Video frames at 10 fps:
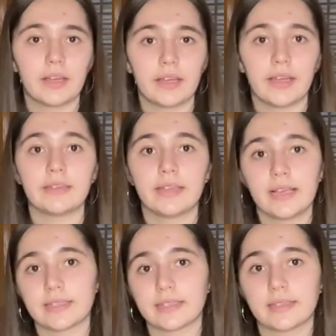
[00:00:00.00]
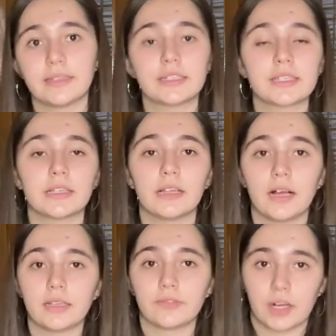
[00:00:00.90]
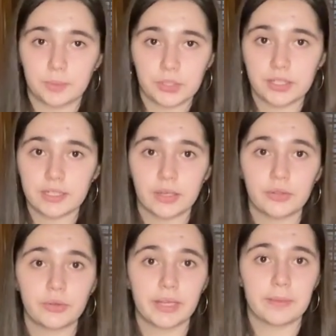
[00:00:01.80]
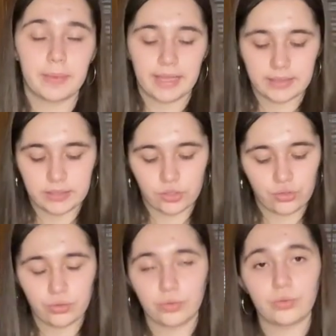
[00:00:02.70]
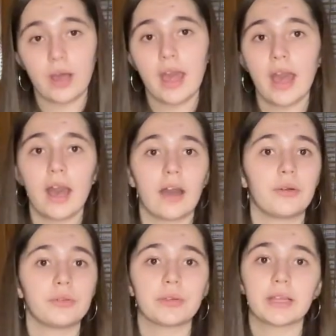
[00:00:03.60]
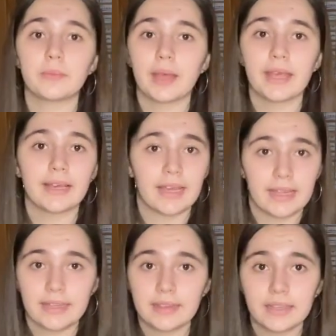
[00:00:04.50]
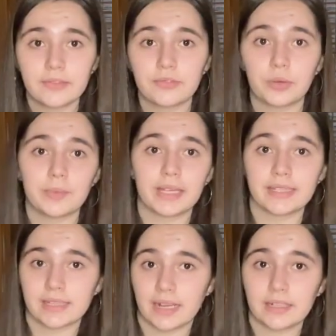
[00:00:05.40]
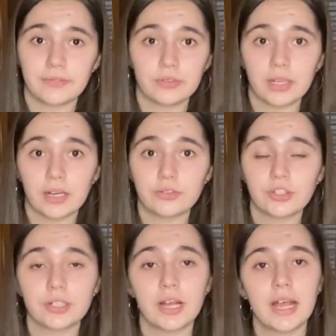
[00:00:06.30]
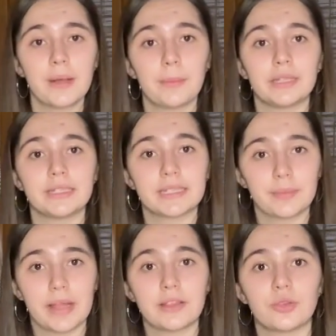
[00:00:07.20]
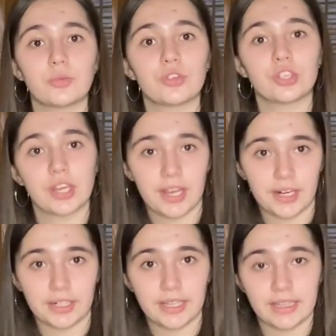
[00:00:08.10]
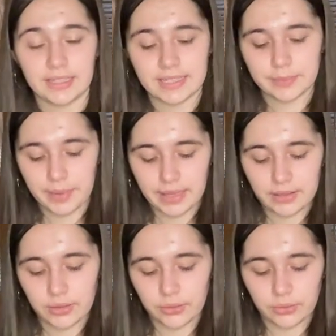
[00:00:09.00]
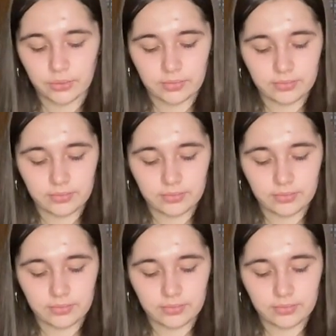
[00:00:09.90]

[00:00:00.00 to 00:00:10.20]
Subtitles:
And yes, there's a lot of options how you can make this chudu, how you can make anything from Dagestani food culture, but it's meant to share and it's meant to